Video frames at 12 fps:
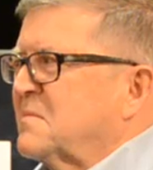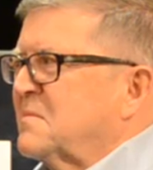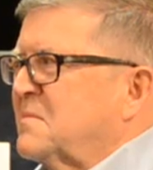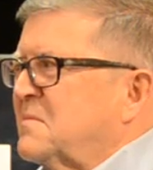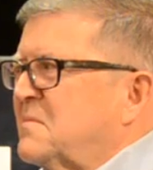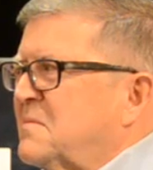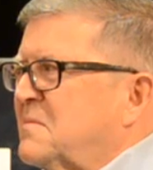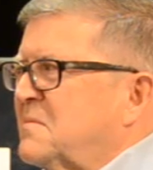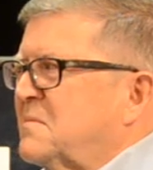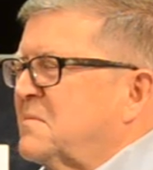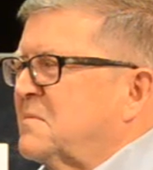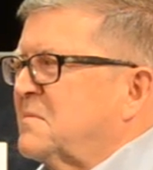
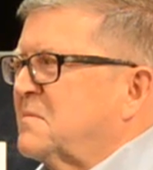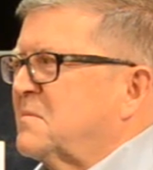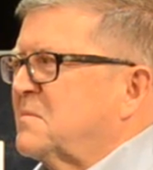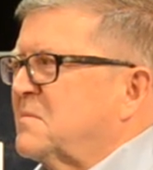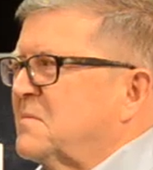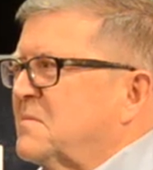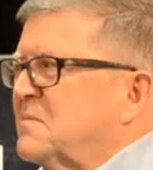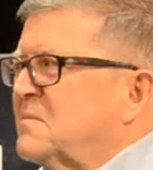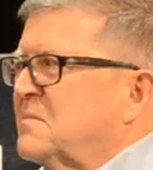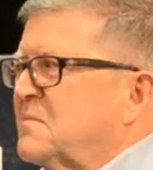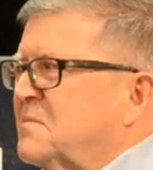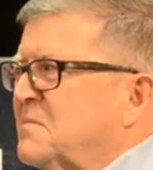
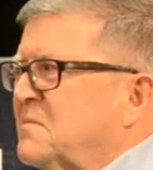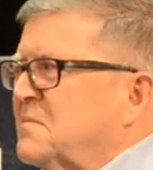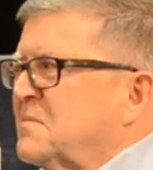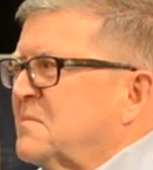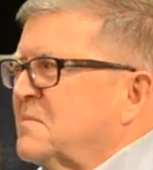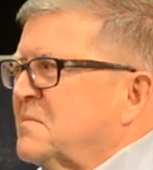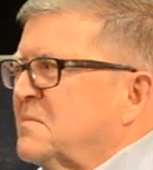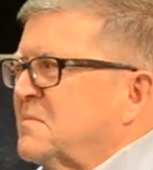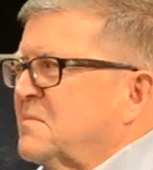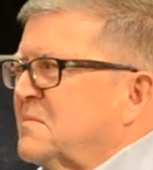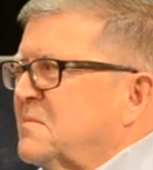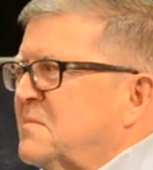
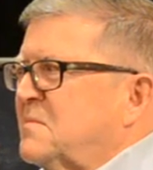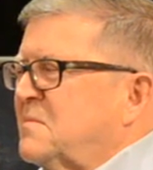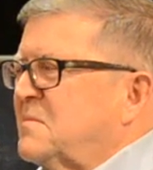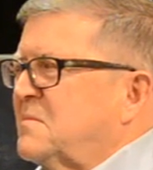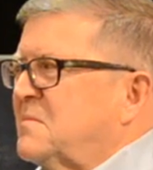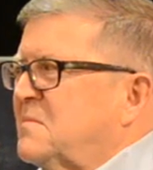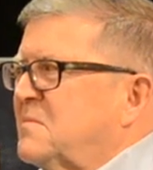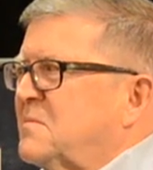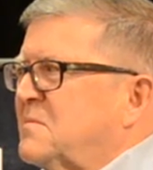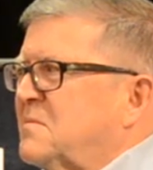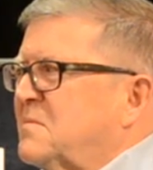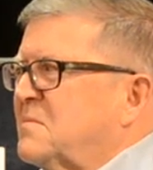
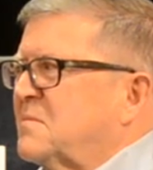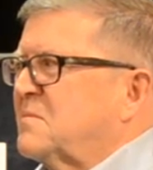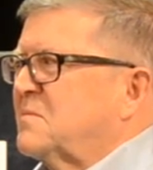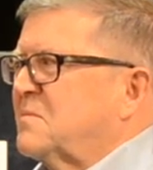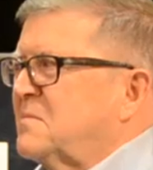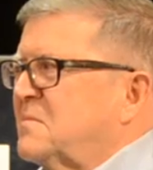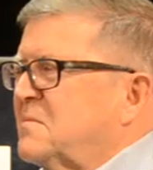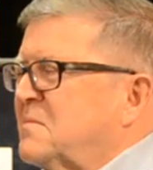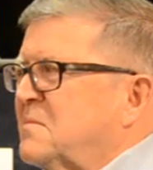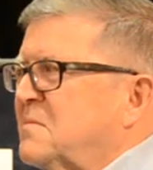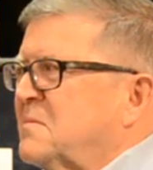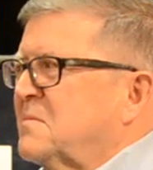
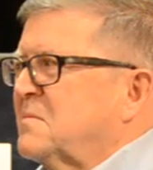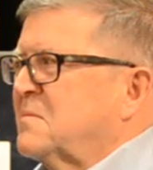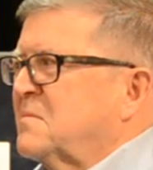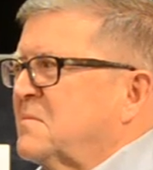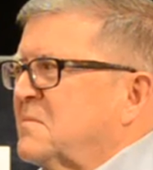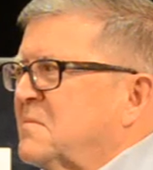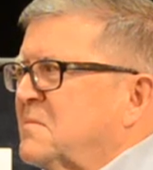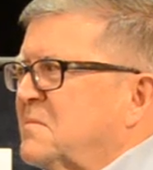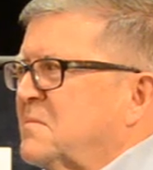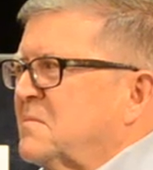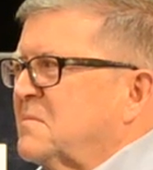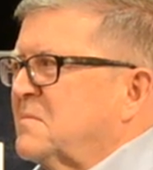
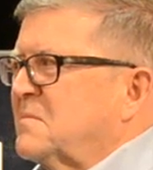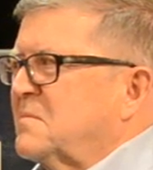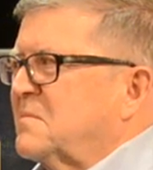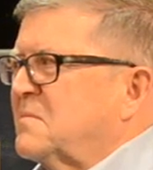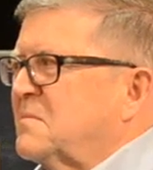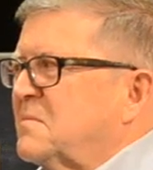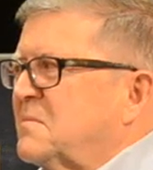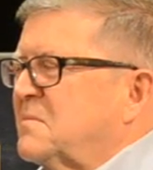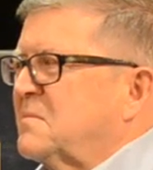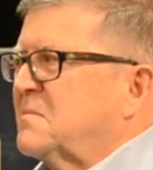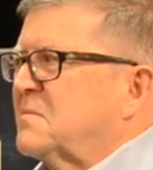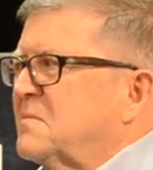
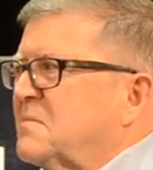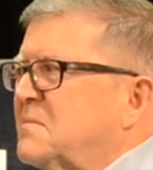(silent)